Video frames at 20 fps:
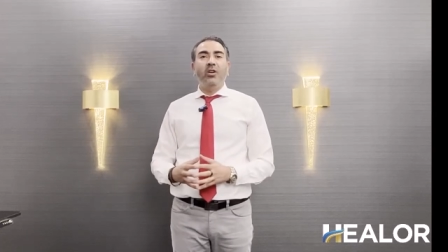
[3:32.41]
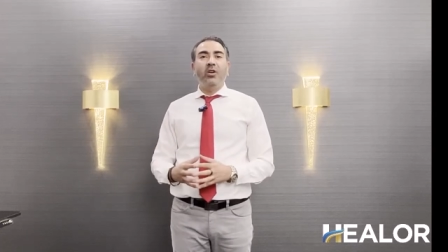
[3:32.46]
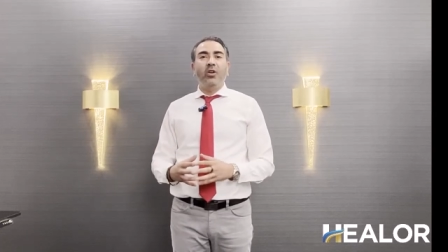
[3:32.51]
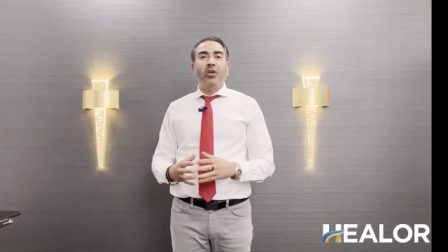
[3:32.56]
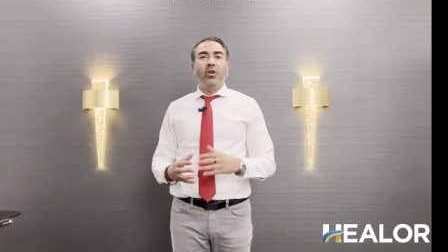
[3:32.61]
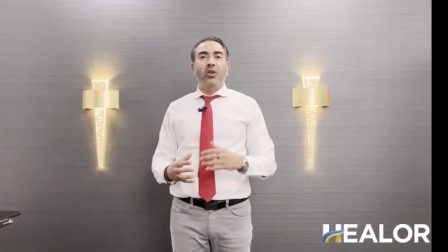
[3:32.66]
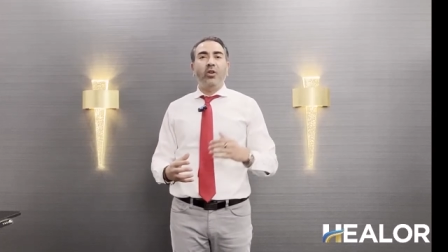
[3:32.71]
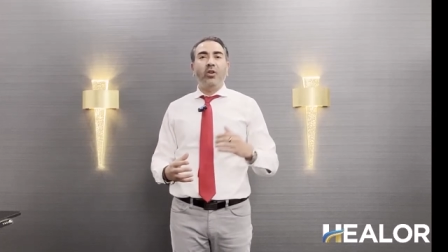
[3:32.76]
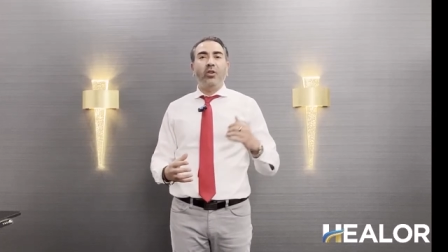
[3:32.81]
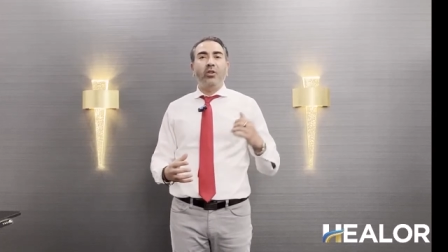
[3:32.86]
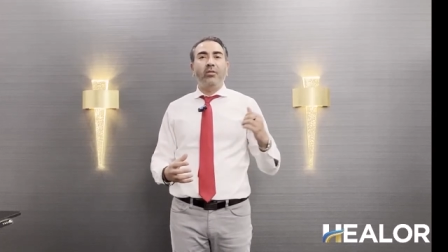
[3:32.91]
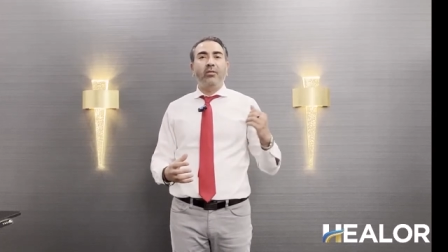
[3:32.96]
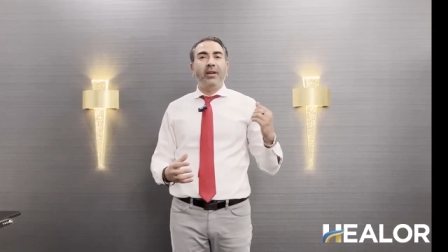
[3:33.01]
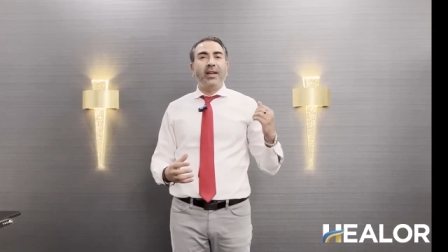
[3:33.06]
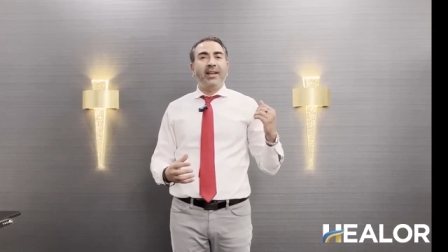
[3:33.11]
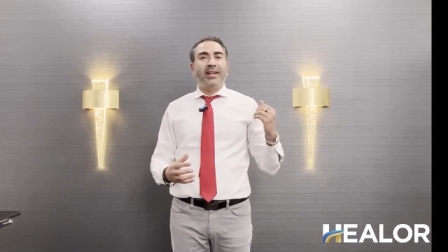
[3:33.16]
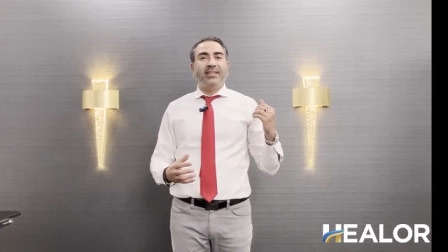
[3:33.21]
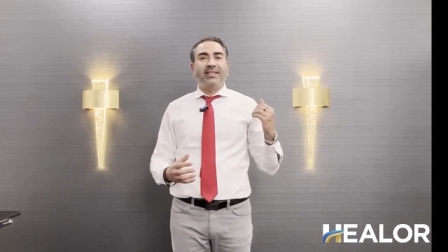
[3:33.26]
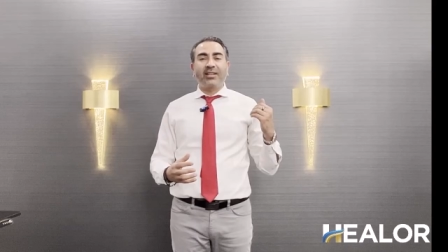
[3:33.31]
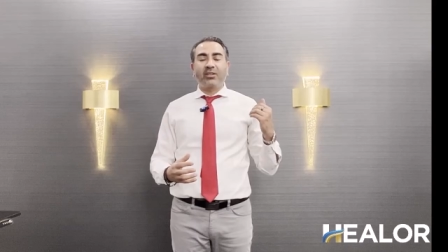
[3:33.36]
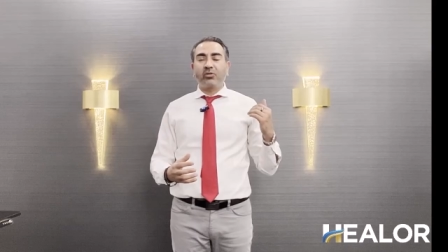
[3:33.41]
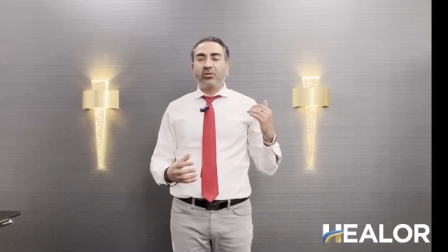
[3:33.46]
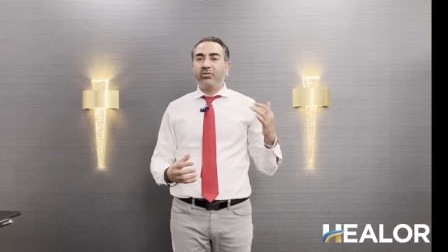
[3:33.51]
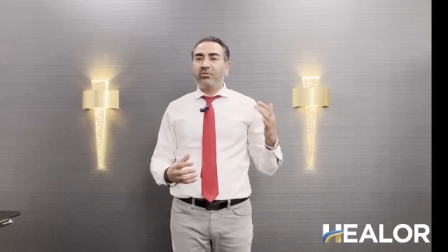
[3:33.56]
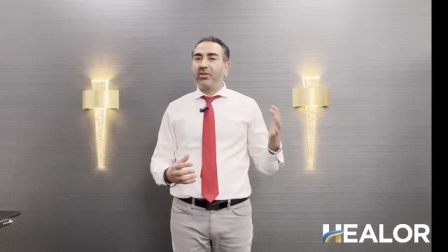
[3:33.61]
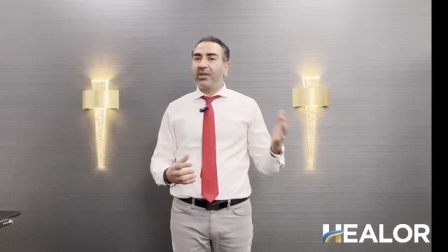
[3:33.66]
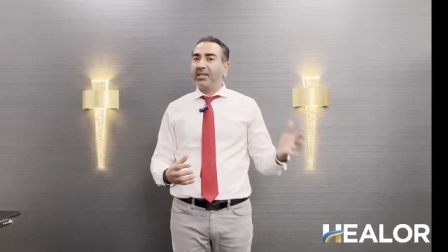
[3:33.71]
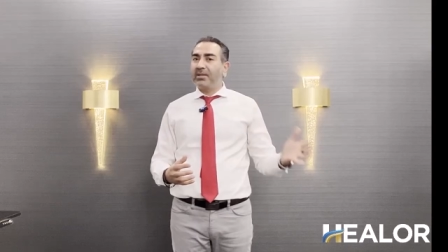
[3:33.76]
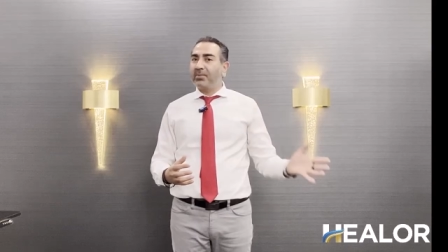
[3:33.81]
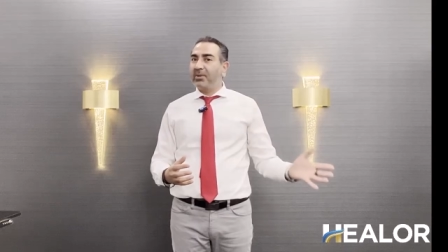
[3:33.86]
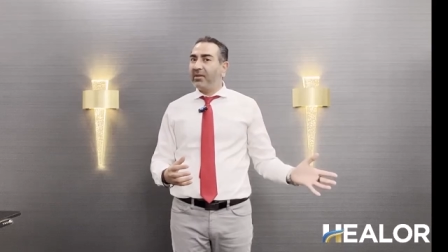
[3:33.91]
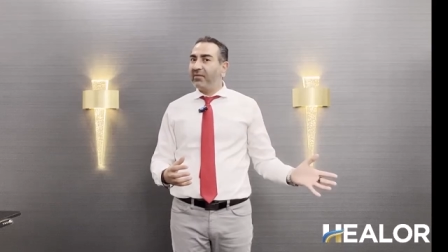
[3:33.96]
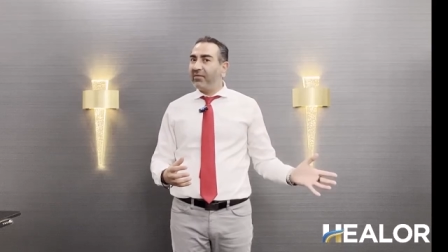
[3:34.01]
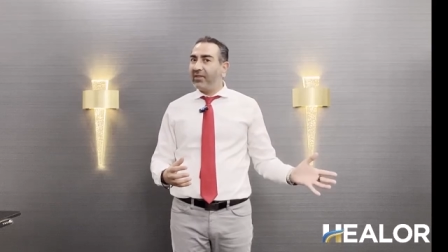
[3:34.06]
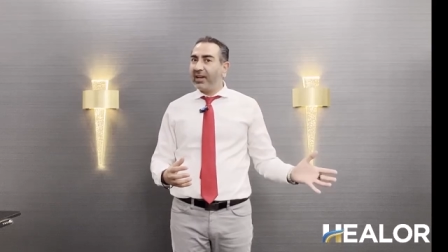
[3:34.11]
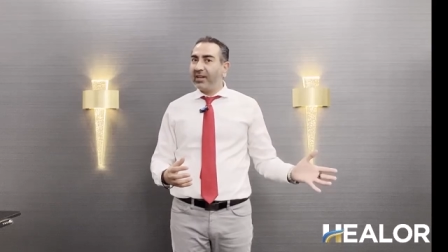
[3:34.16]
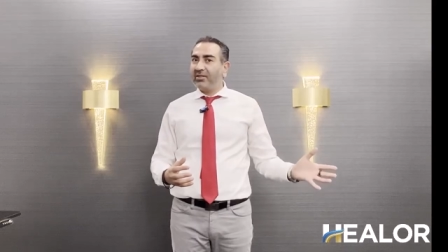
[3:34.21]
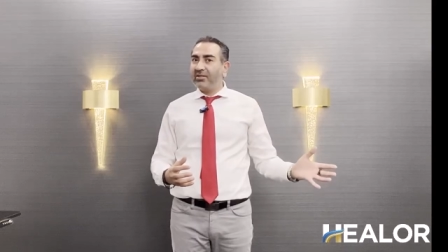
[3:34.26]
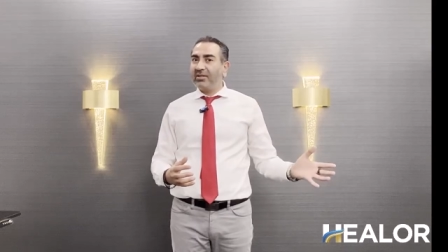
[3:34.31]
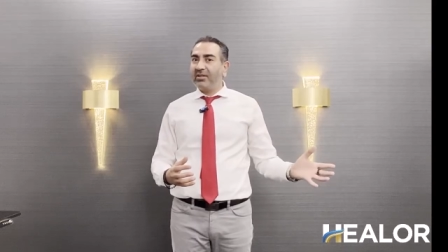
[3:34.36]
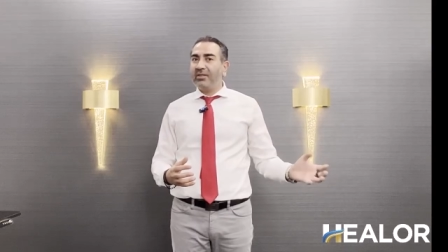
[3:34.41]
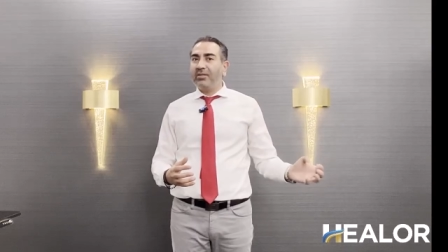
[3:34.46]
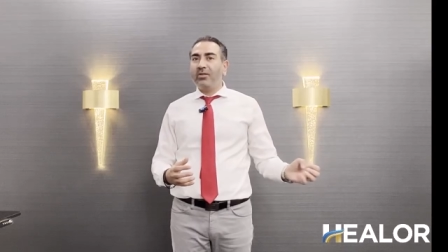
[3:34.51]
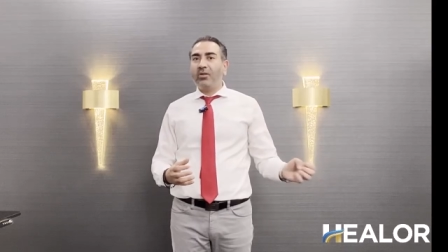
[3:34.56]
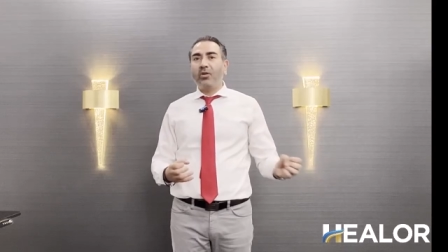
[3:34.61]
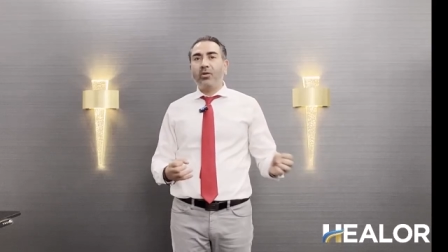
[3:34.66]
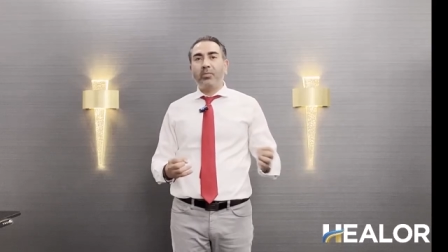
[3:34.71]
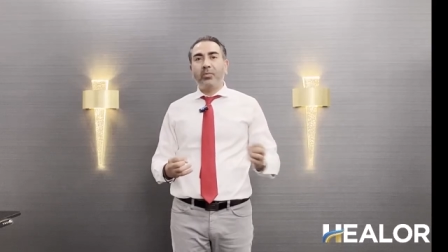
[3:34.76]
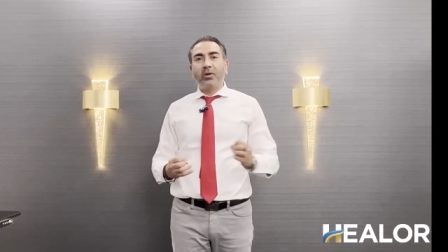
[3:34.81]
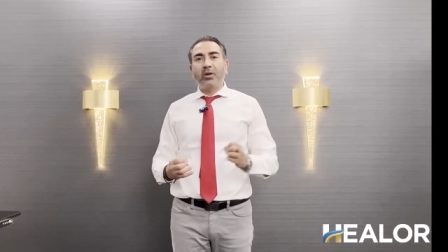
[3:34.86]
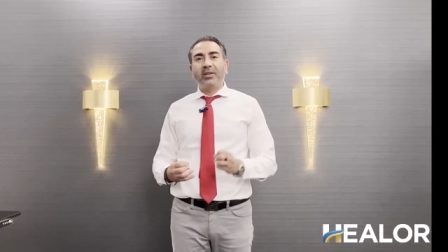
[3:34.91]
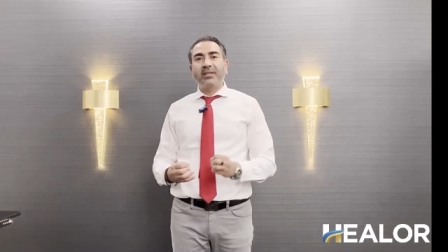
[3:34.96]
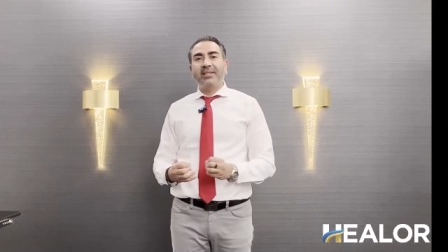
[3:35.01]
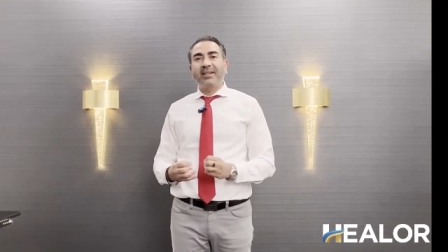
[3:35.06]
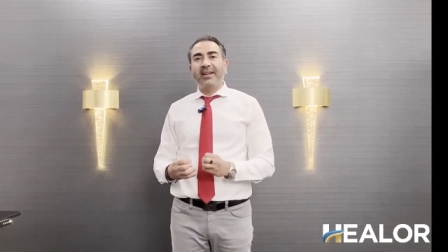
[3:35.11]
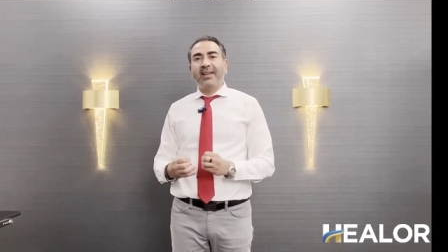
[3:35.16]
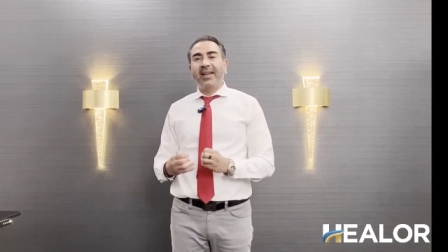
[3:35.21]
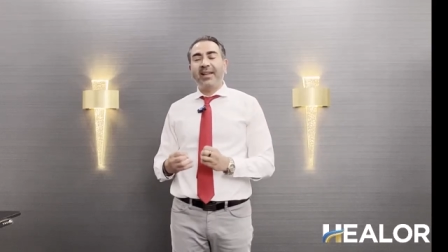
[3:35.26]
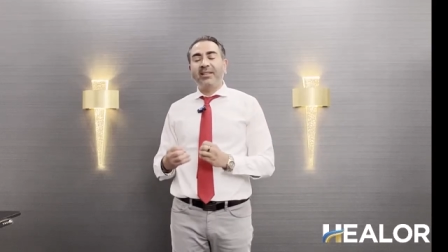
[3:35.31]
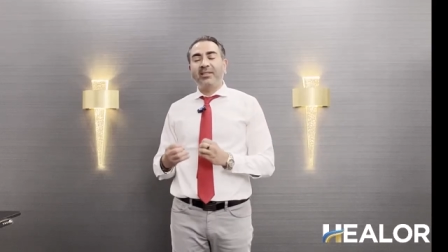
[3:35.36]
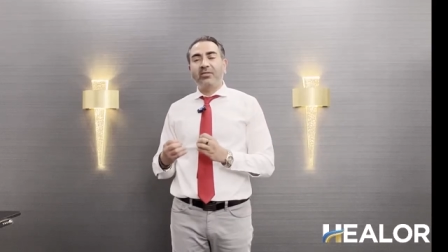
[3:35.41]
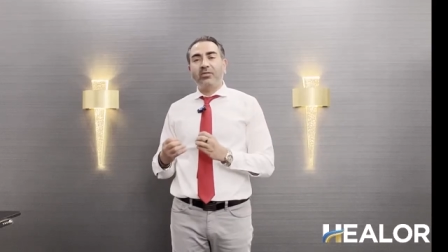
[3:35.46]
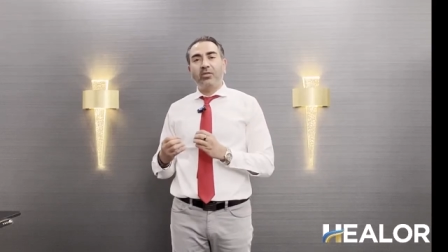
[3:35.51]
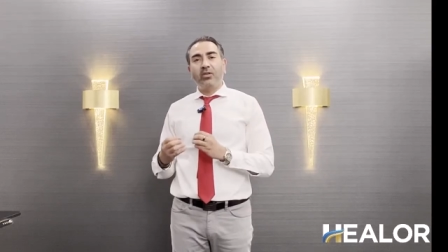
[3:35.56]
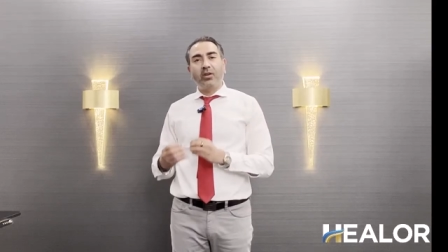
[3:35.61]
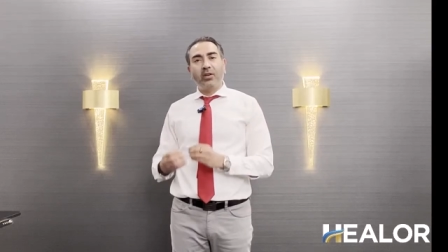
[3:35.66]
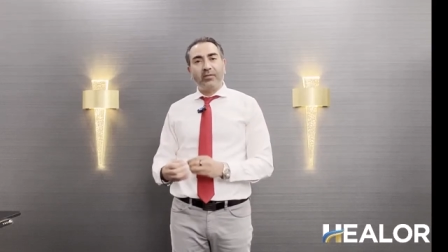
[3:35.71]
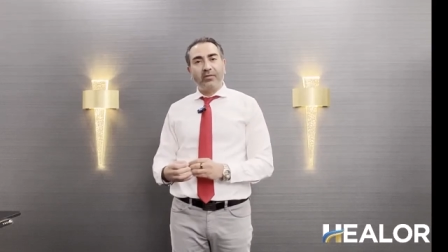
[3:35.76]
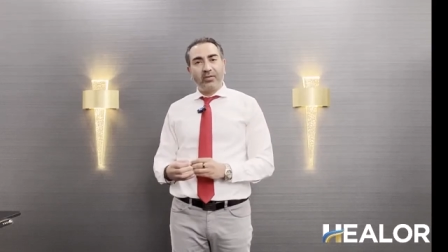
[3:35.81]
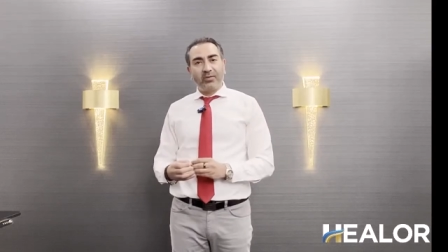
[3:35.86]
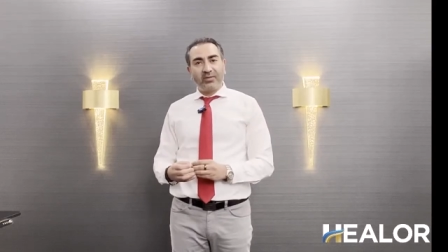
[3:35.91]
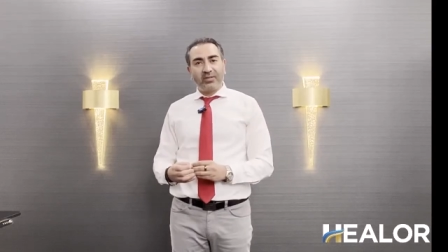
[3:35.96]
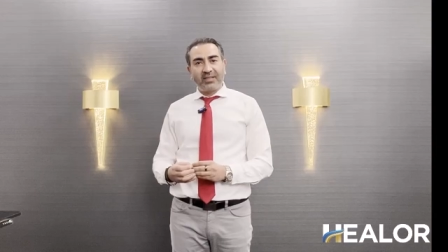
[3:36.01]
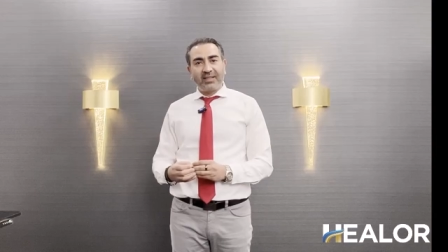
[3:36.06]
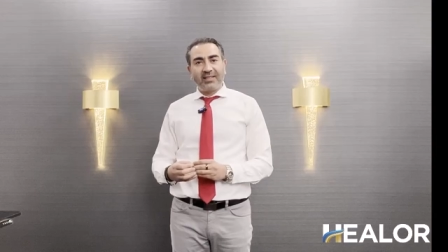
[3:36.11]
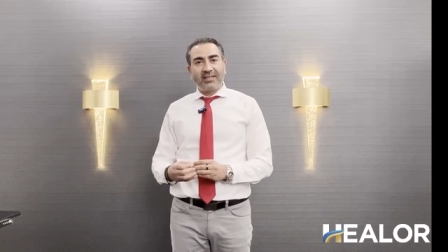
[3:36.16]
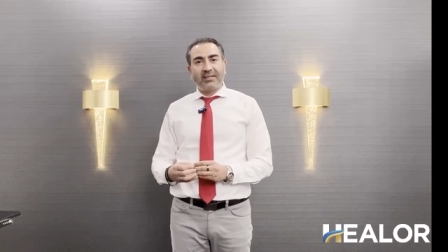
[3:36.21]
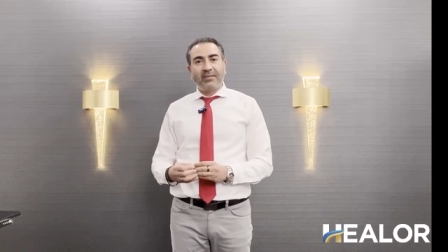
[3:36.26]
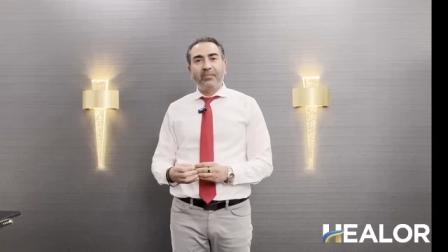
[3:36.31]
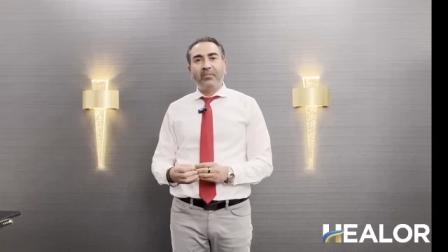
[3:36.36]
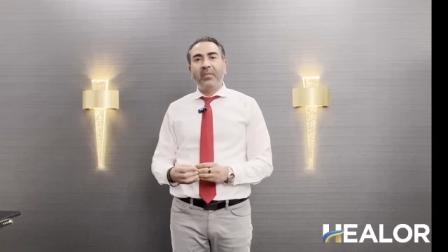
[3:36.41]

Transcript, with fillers: or a sexually transmitted infection or prostate cancer, all of those things.